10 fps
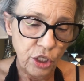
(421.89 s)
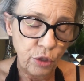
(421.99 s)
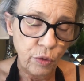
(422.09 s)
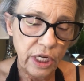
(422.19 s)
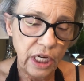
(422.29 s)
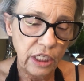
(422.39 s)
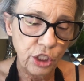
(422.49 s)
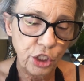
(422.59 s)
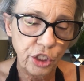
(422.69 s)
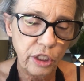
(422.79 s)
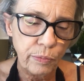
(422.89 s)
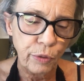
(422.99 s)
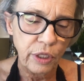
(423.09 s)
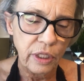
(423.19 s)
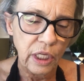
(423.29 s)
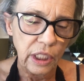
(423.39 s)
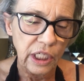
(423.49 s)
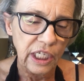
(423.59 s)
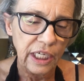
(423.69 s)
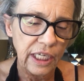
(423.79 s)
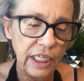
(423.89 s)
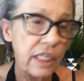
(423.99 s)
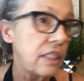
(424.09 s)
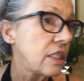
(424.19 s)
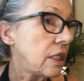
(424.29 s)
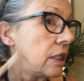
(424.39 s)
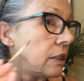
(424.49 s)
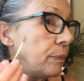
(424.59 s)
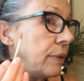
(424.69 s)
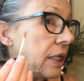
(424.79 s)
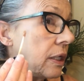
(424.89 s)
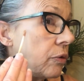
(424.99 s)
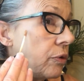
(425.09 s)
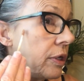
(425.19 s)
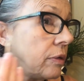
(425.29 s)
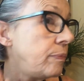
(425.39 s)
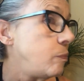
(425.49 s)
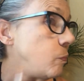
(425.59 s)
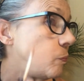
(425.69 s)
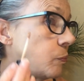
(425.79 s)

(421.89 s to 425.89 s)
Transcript: doing is just putting the least little bit on them.